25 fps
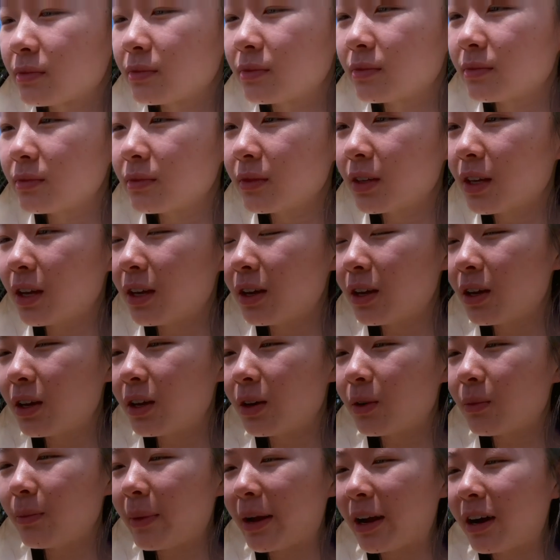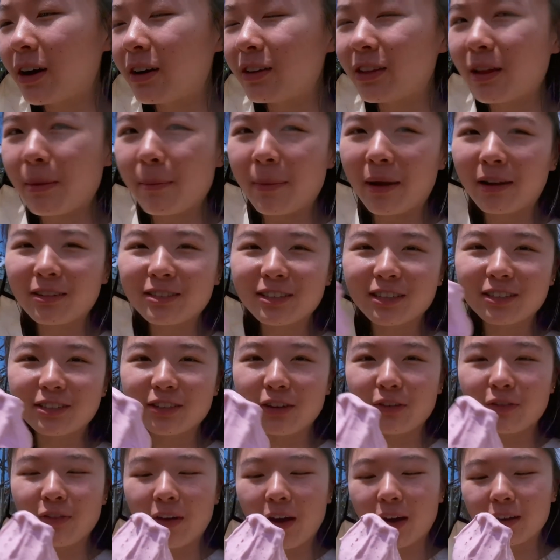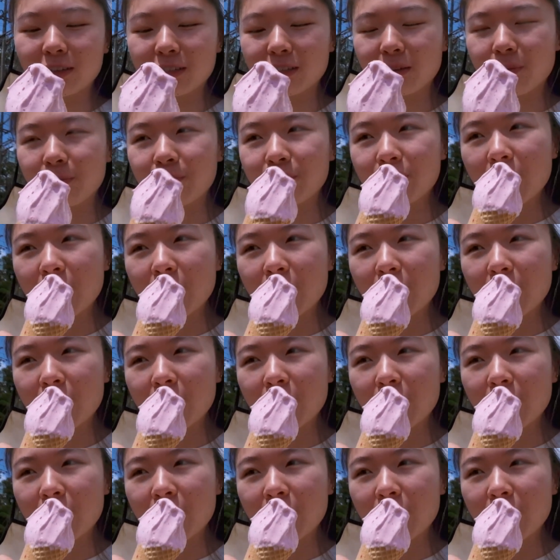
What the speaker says: Oh my god, they're melting so fast.